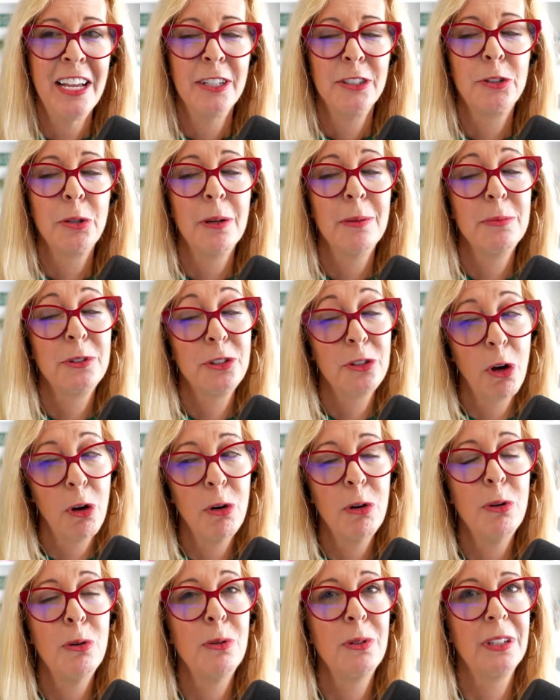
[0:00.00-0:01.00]
So I'm
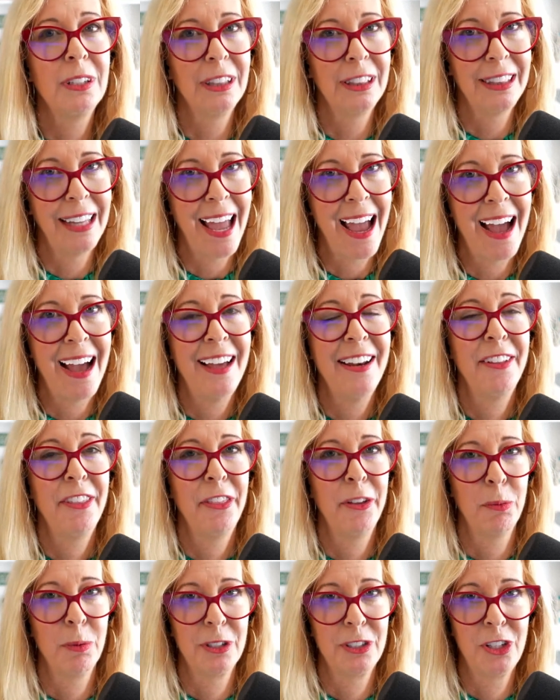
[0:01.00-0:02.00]
so
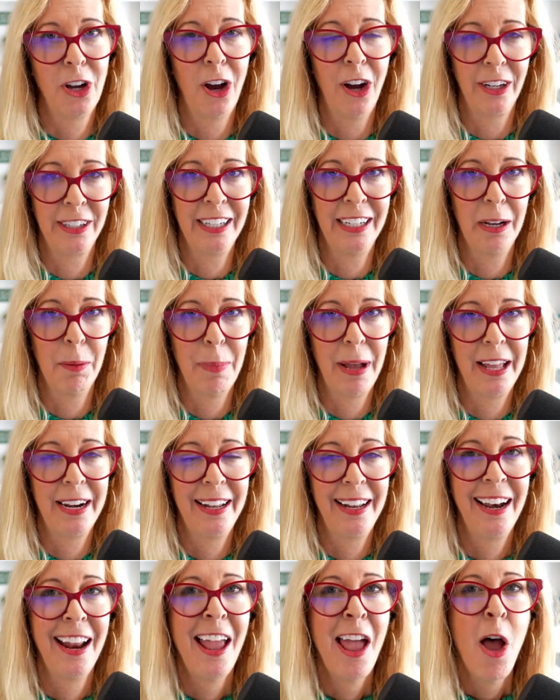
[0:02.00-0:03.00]
glad that we're talking about
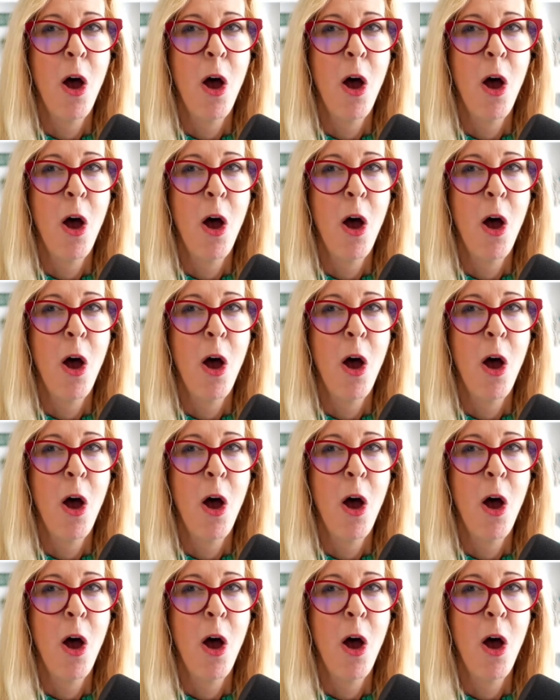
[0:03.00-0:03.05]
it.